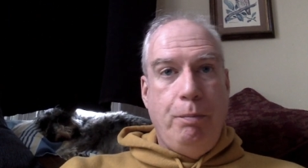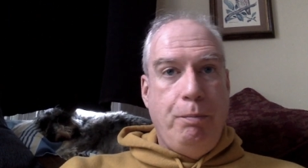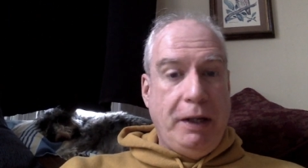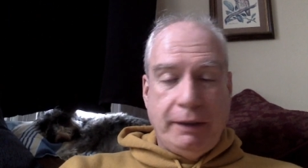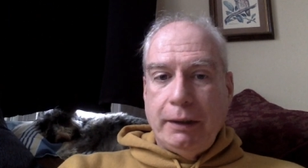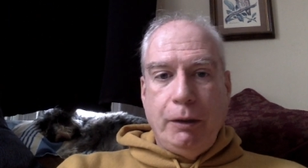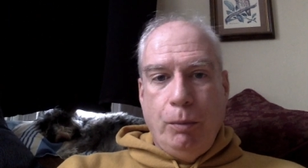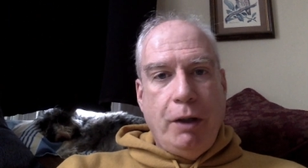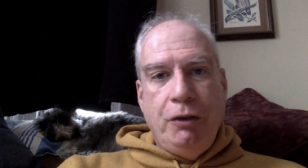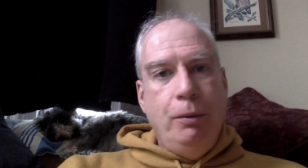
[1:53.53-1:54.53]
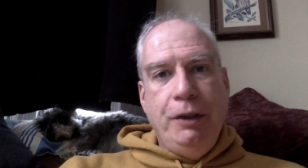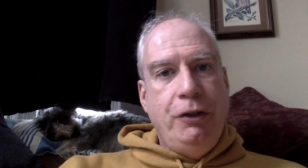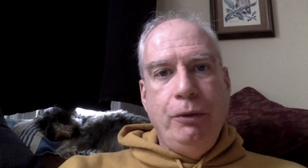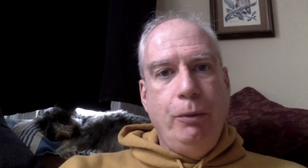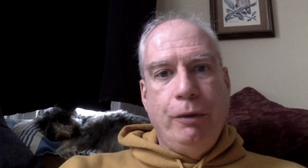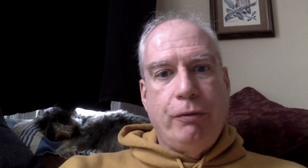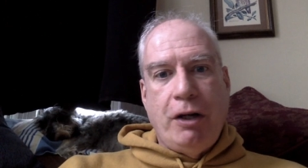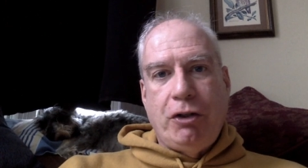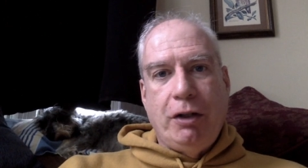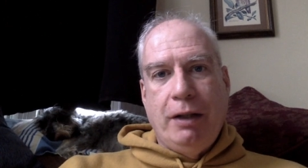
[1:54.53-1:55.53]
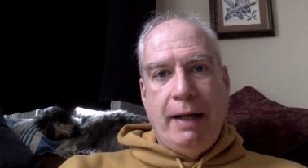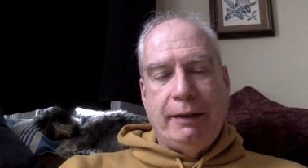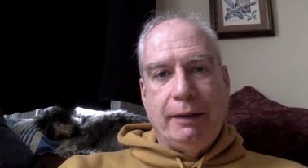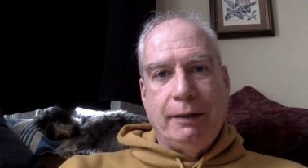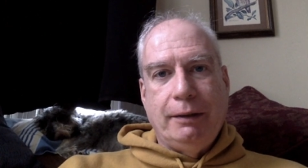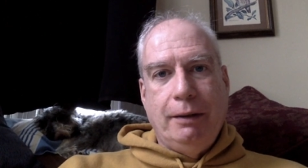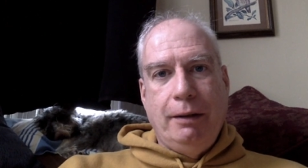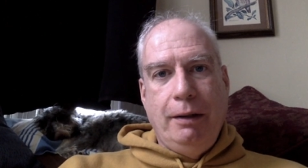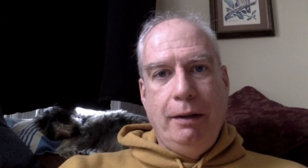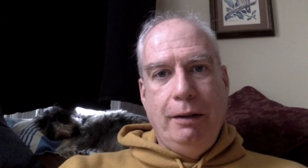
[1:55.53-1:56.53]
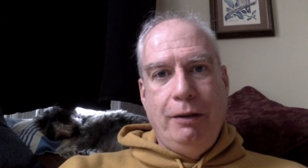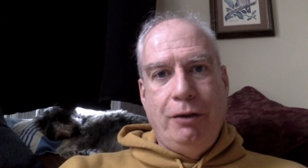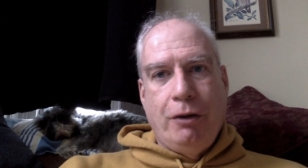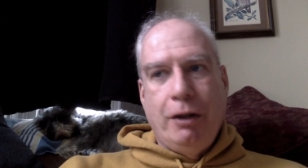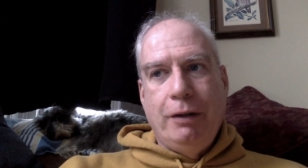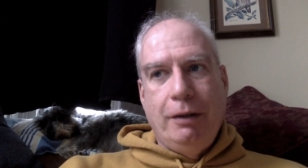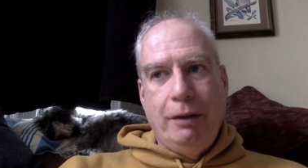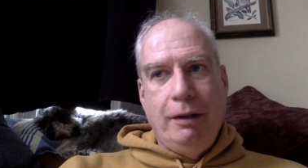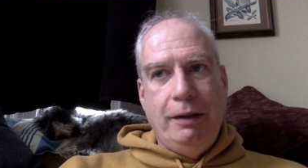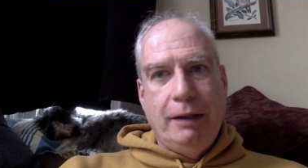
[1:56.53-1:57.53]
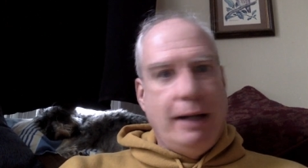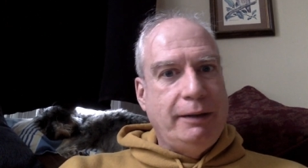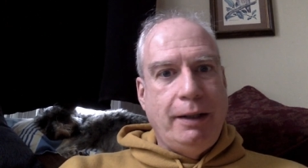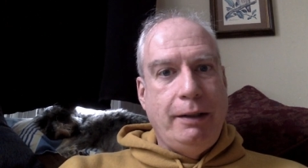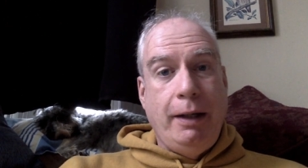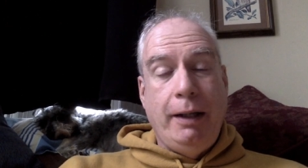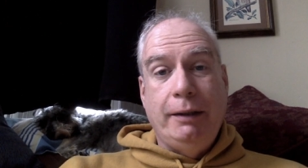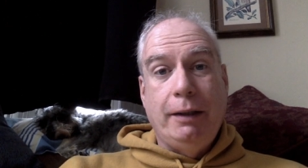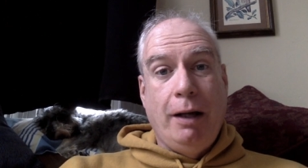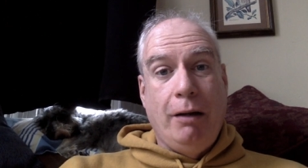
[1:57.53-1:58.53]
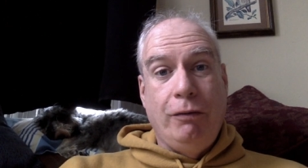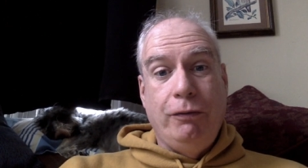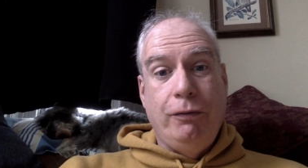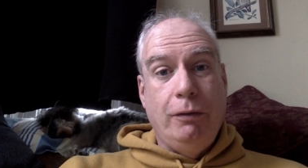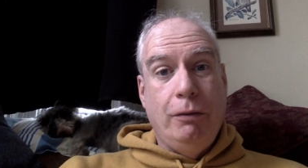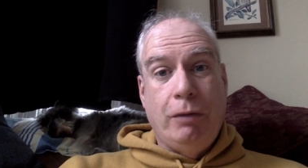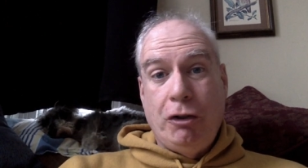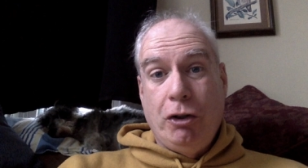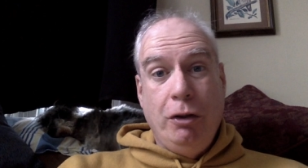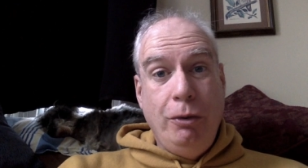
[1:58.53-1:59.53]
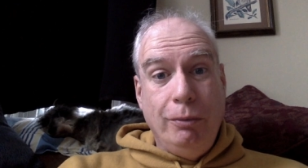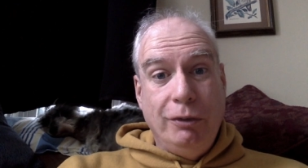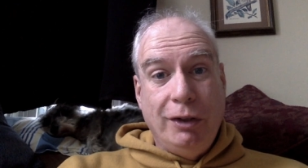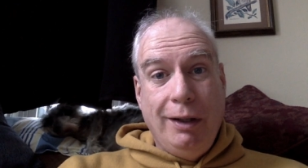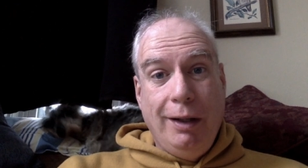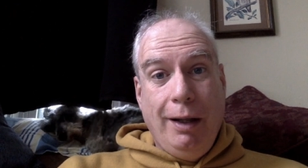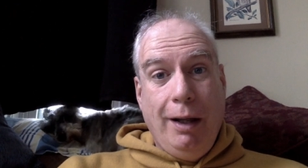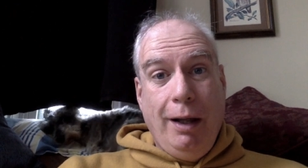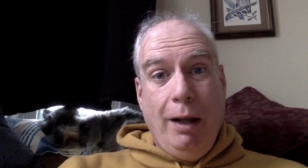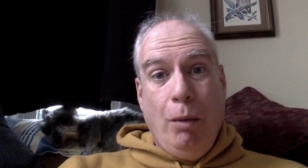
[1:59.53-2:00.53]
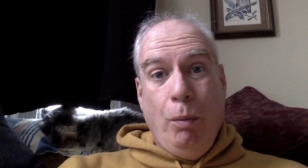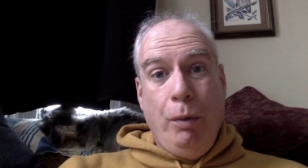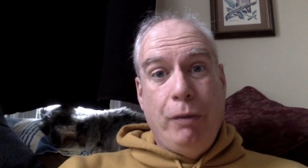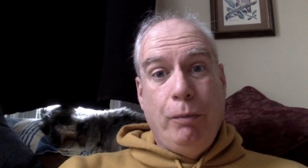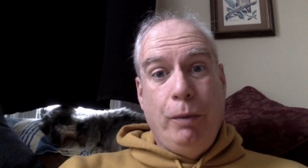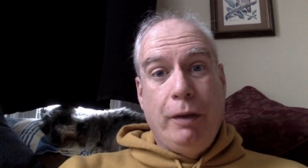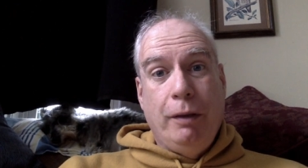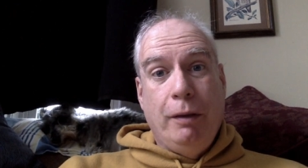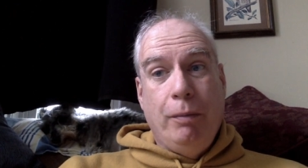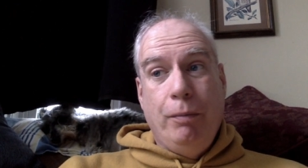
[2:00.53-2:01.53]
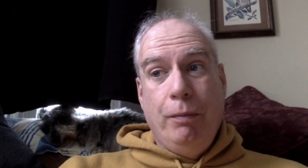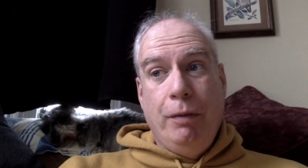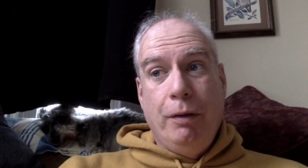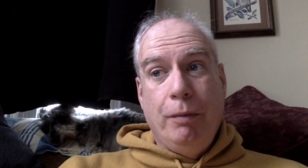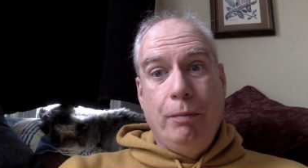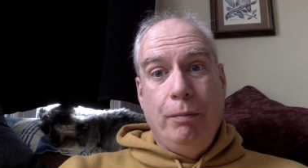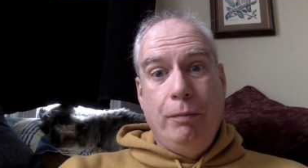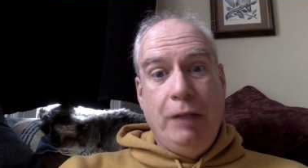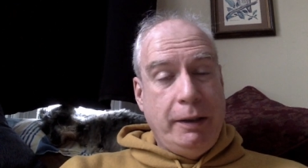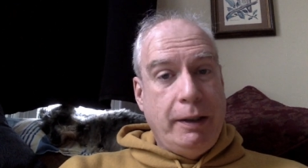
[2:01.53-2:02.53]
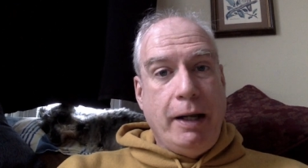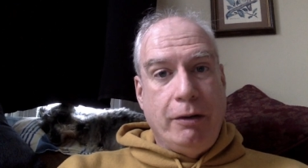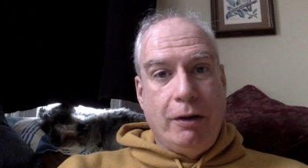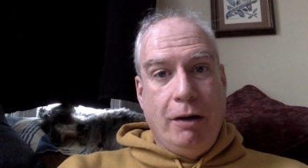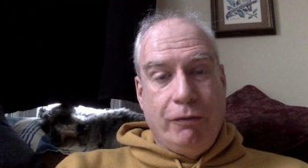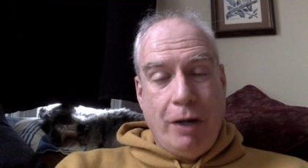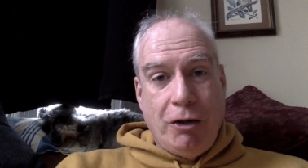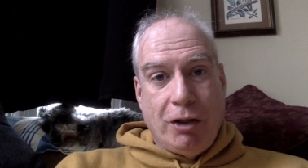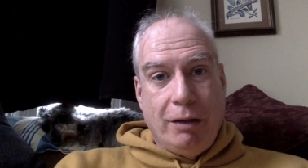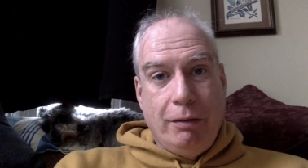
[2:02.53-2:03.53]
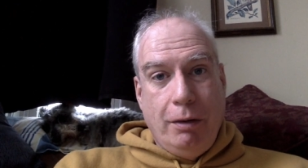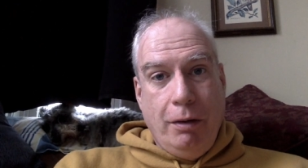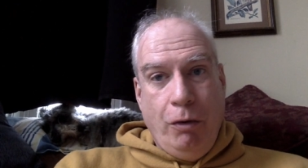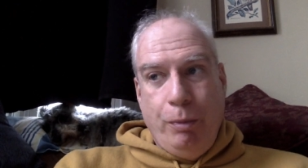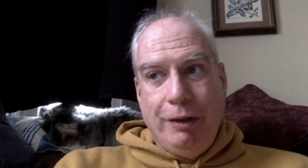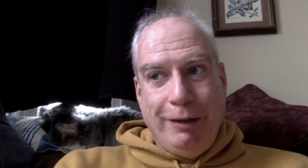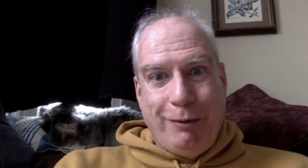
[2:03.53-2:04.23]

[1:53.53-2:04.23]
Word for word: basically, what do we do with Russian classics during the, these last 10 days of Russian news with, with the, the dictator of Russia openly